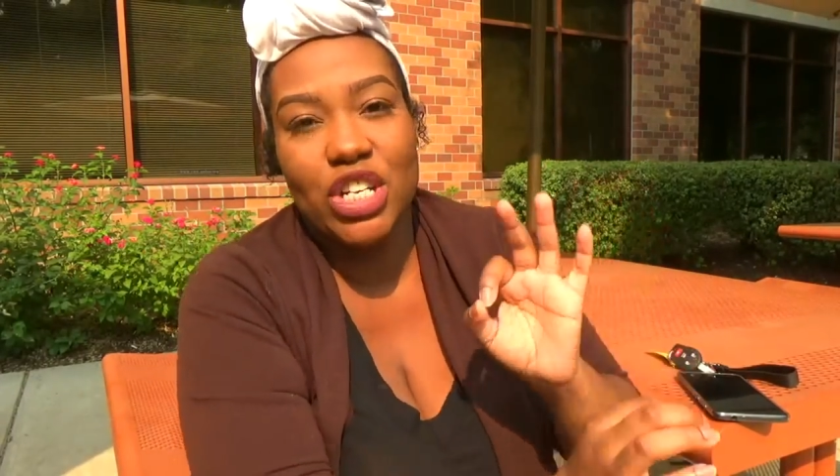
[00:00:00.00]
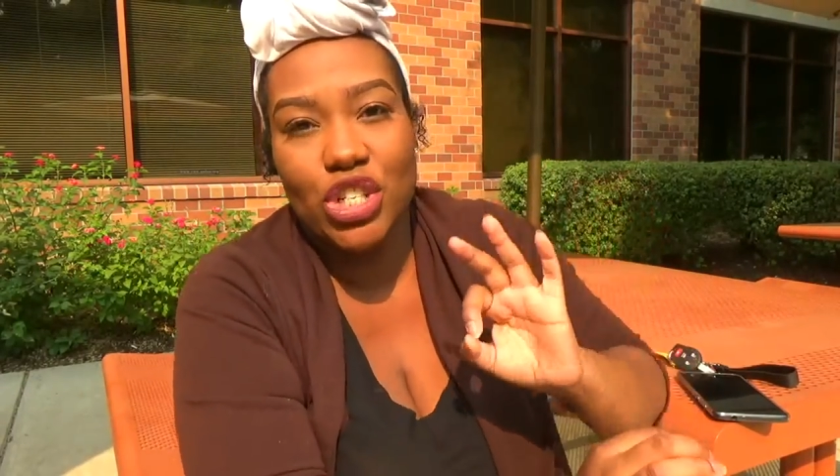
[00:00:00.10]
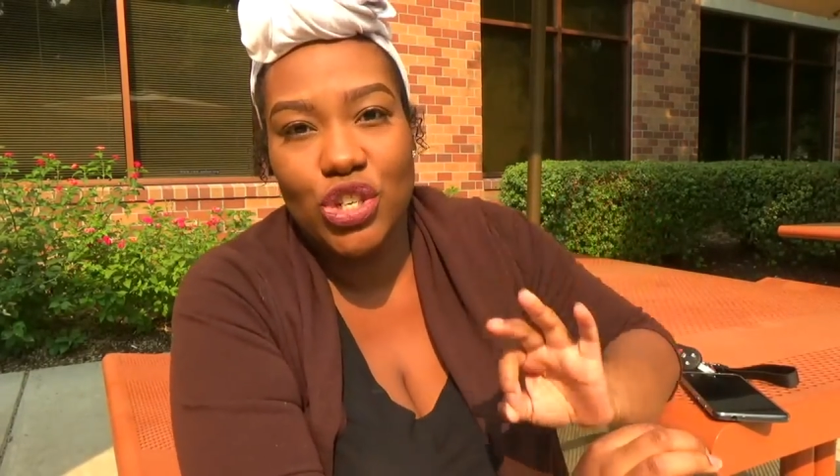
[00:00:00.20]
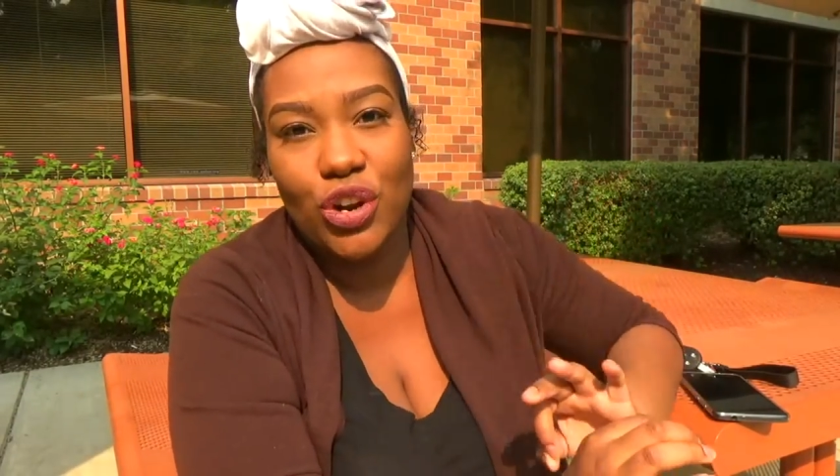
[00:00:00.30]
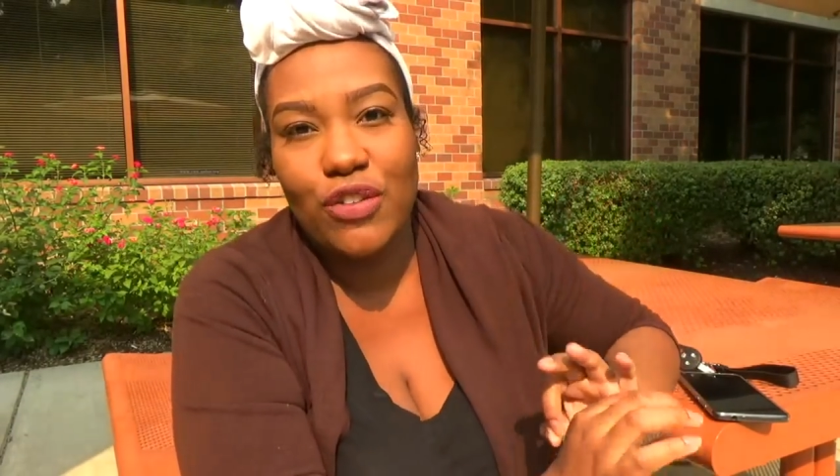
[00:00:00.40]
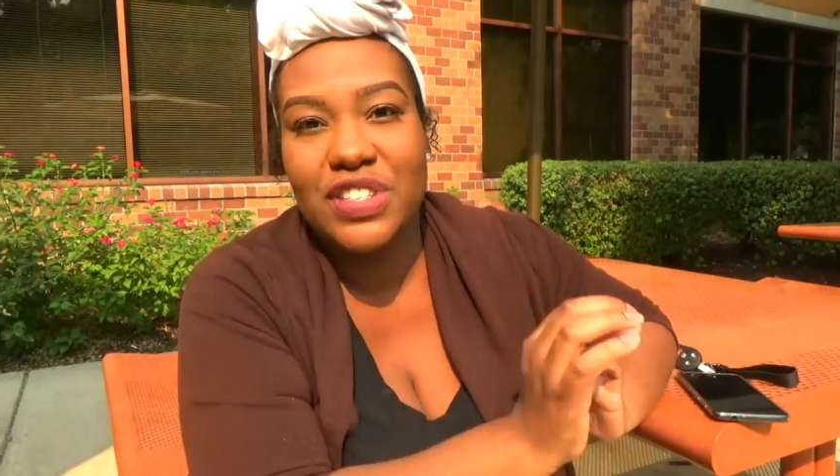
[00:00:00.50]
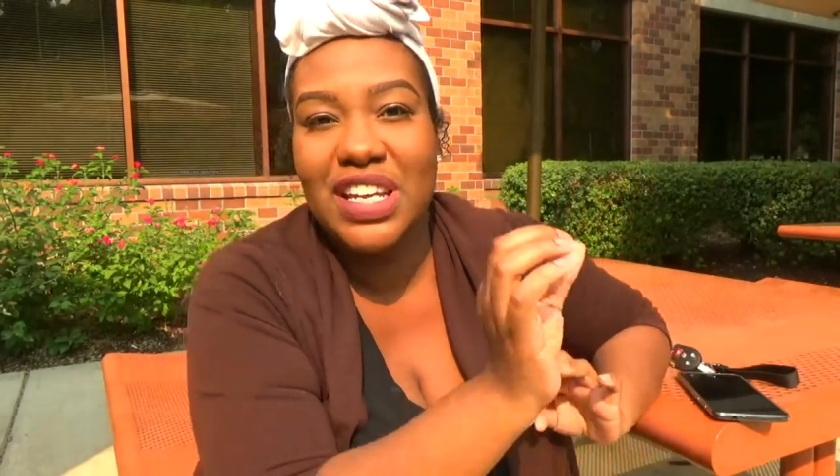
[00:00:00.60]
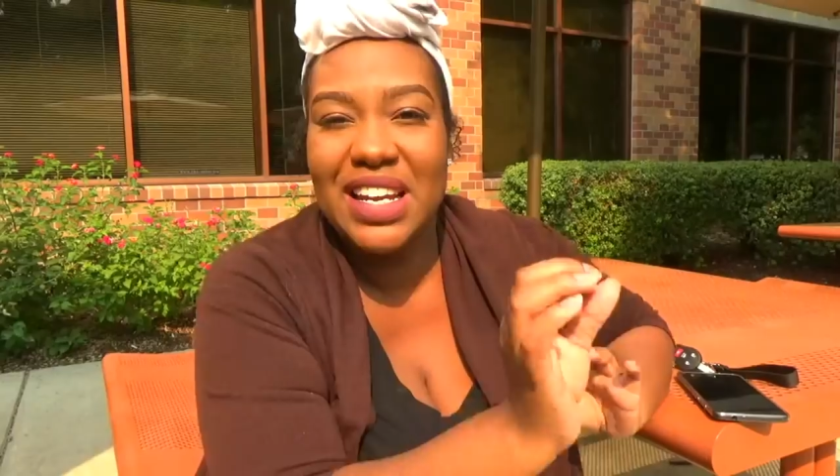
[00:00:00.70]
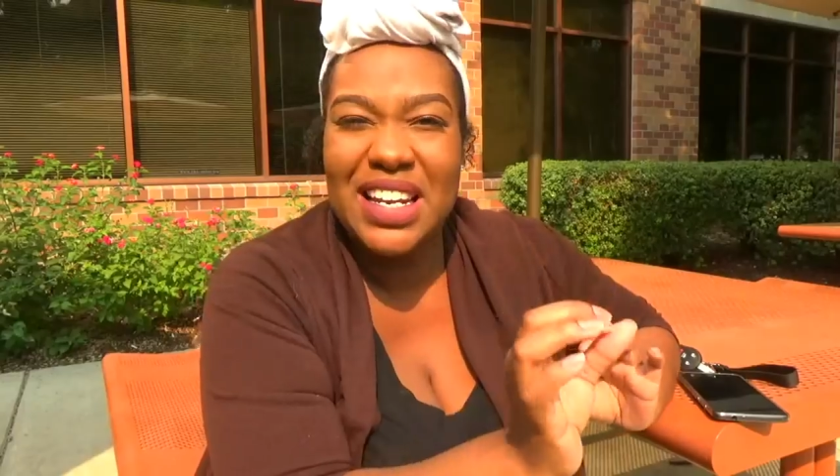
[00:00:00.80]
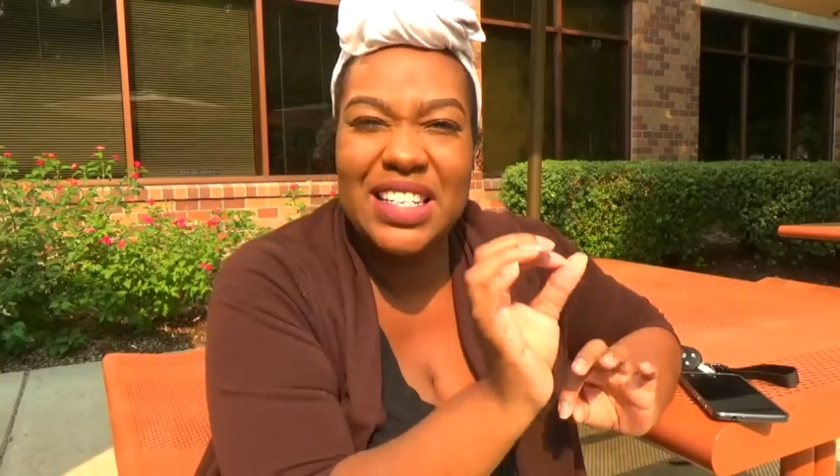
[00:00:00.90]
deserves
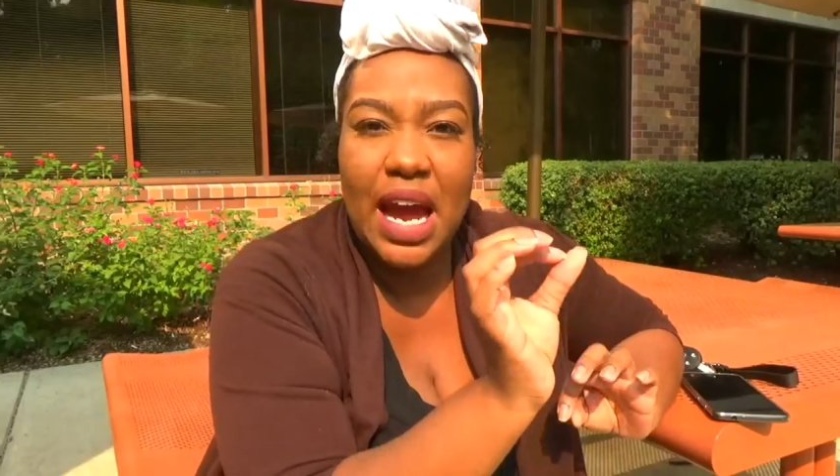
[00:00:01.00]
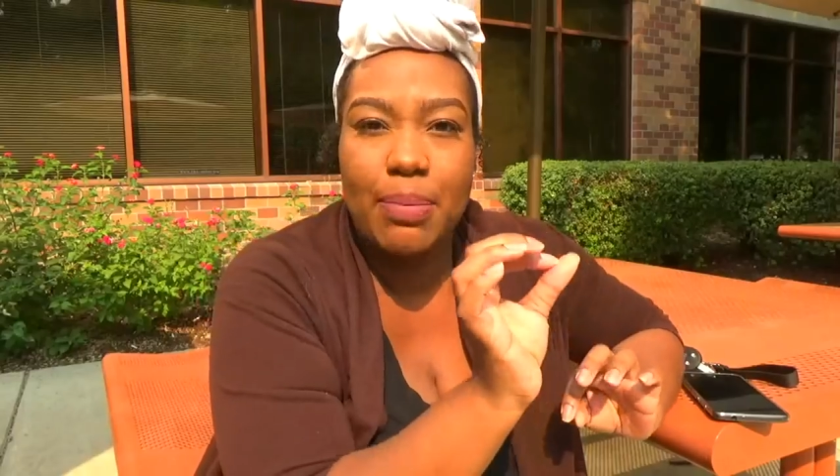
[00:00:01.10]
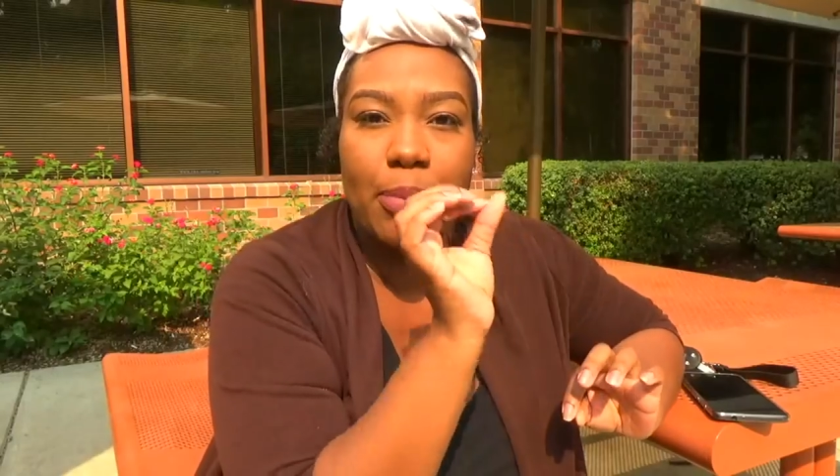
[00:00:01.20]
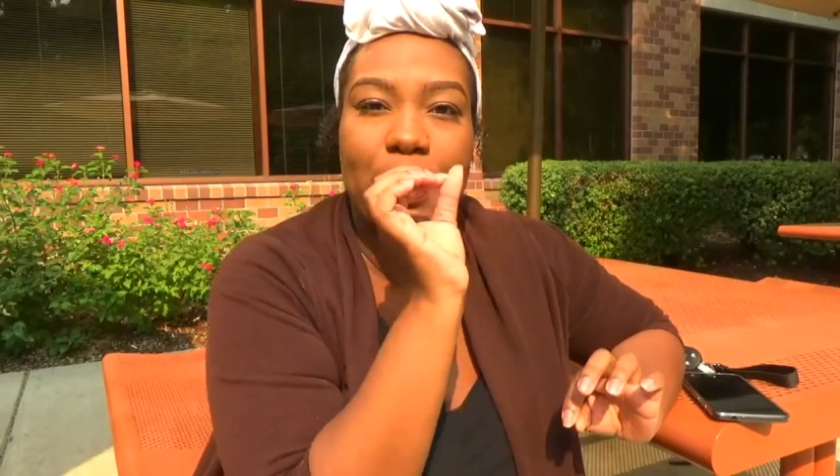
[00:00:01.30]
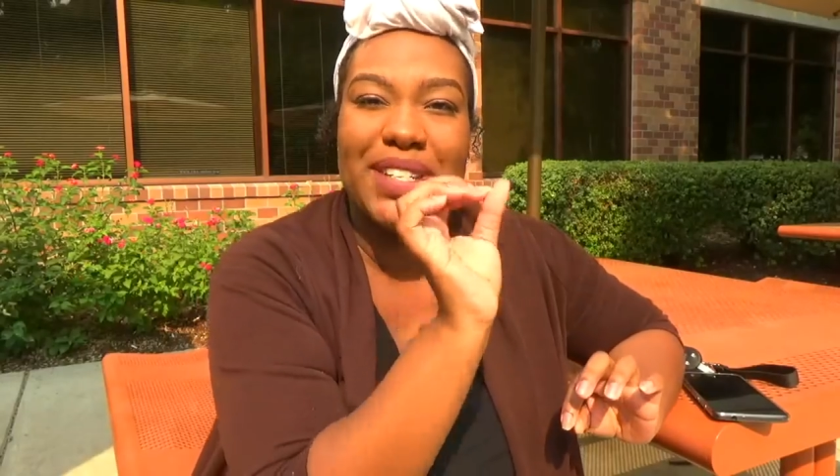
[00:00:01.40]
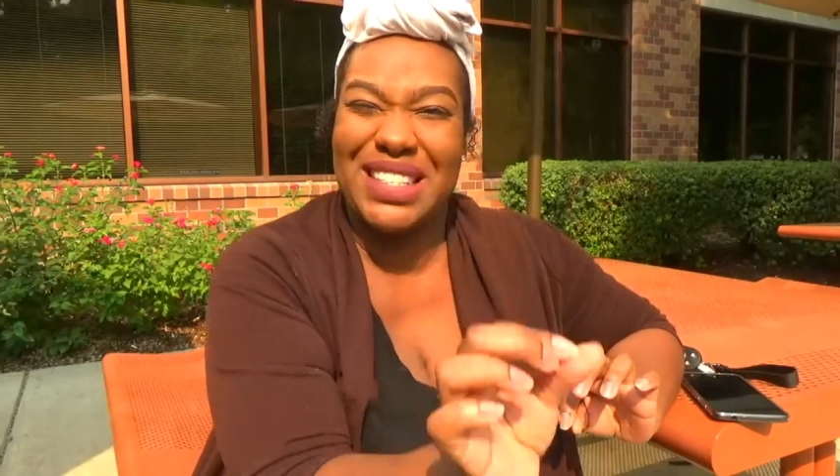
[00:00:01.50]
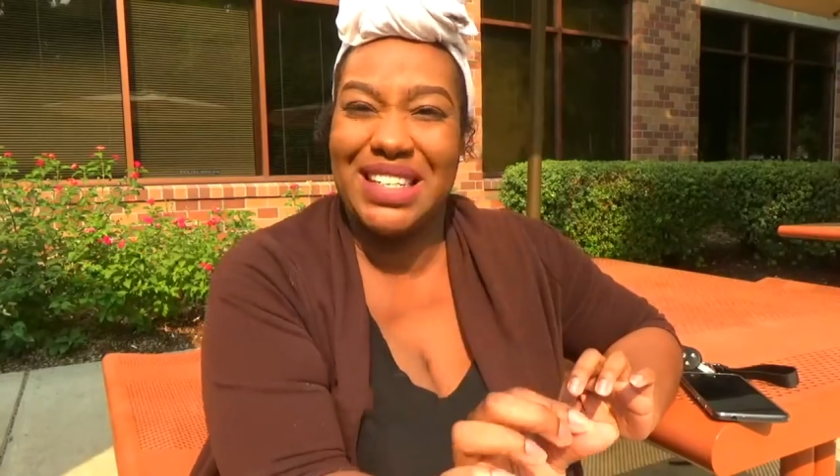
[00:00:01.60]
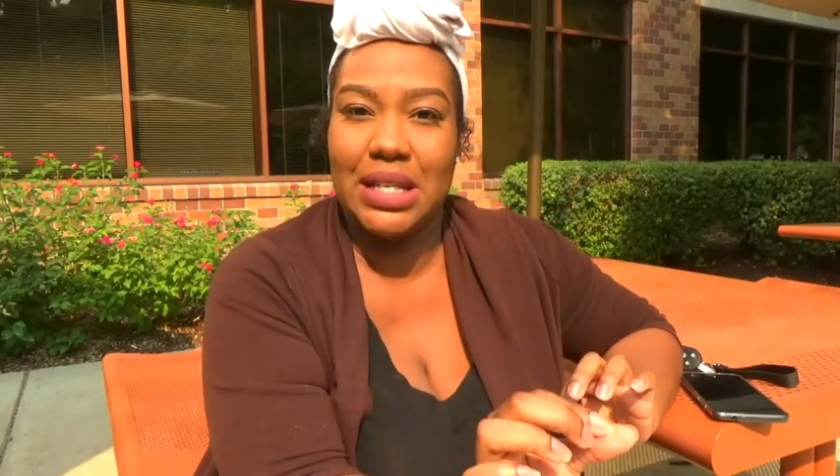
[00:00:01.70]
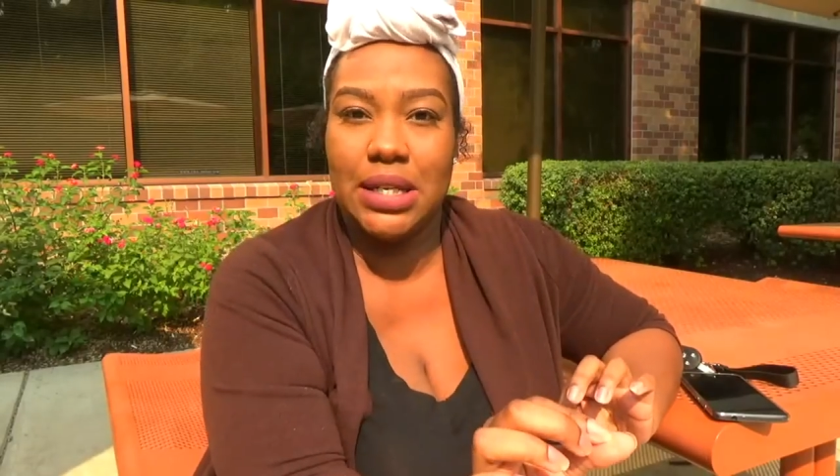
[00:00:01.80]
any type of pussy